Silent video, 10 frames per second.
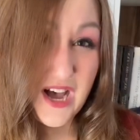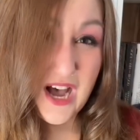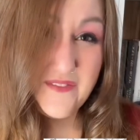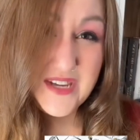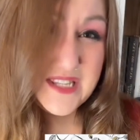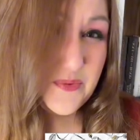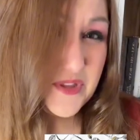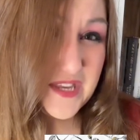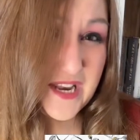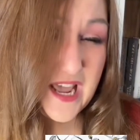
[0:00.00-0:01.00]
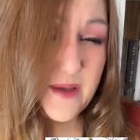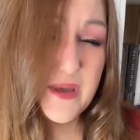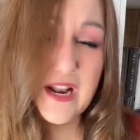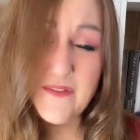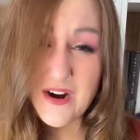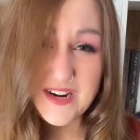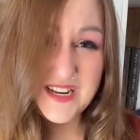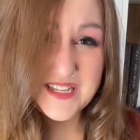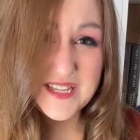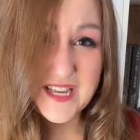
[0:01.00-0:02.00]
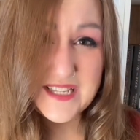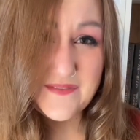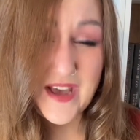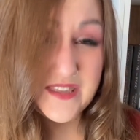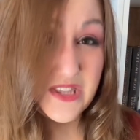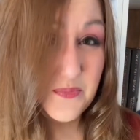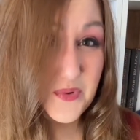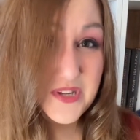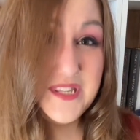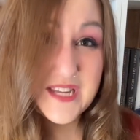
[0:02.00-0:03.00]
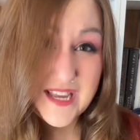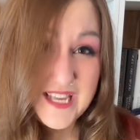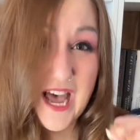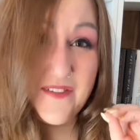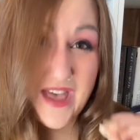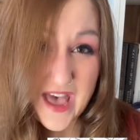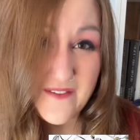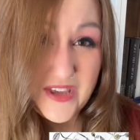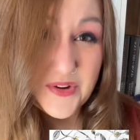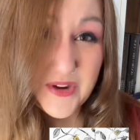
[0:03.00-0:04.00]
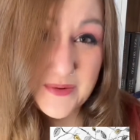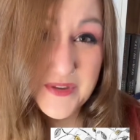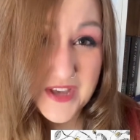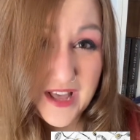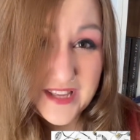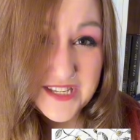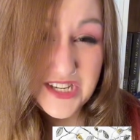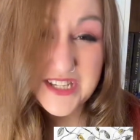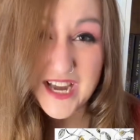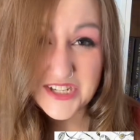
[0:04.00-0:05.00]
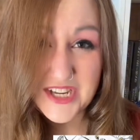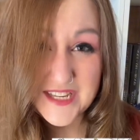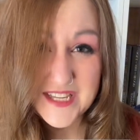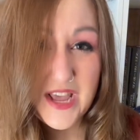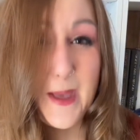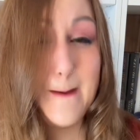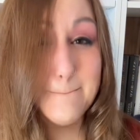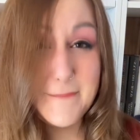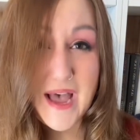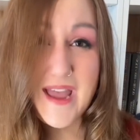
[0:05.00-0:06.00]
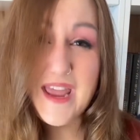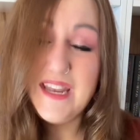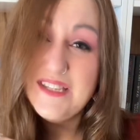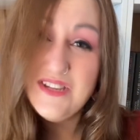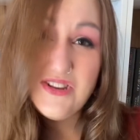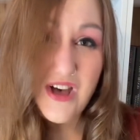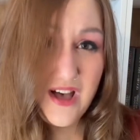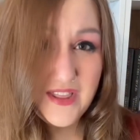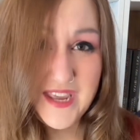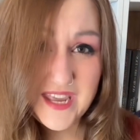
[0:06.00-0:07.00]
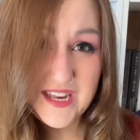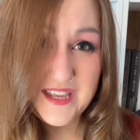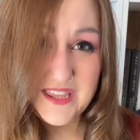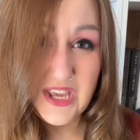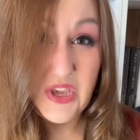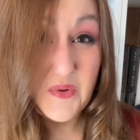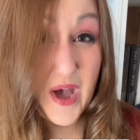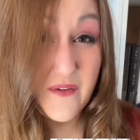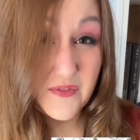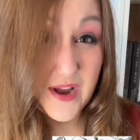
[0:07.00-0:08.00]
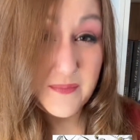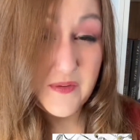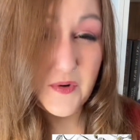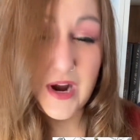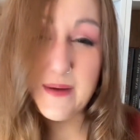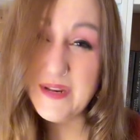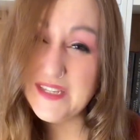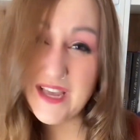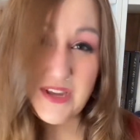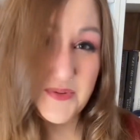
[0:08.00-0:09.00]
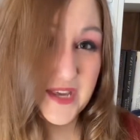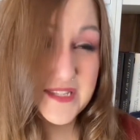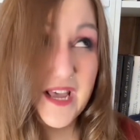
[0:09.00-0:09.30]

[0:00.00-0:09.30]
Obviously with the name, and I've already discussed the fact that the book does have heavy Greek mythology touches, but it is not like anything you have read before. I'm going to tell you this.